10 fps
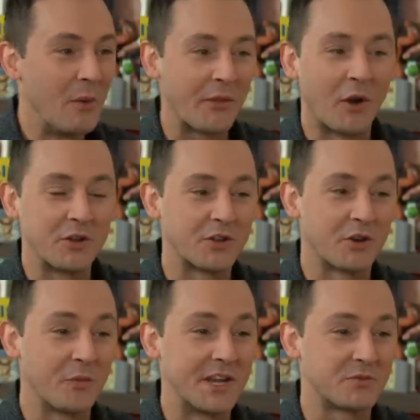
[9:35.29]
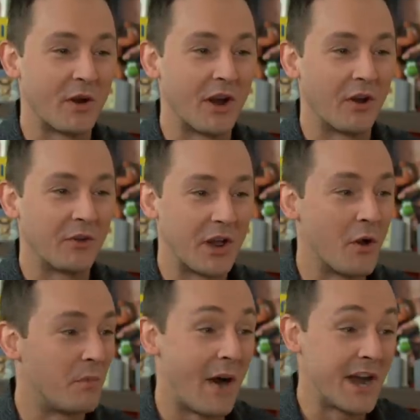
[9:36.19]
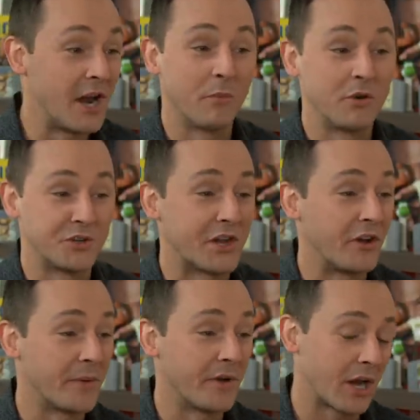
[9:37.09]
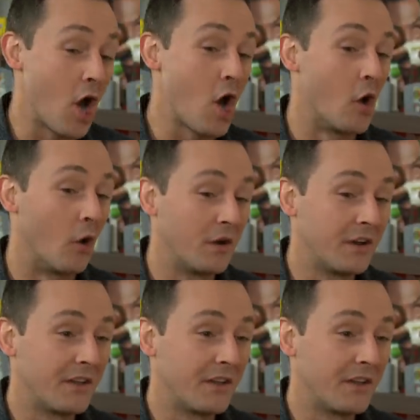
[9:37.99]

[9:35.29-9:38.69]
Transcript: But there are certain weeks where, you know, my numbers are telling me like, oh,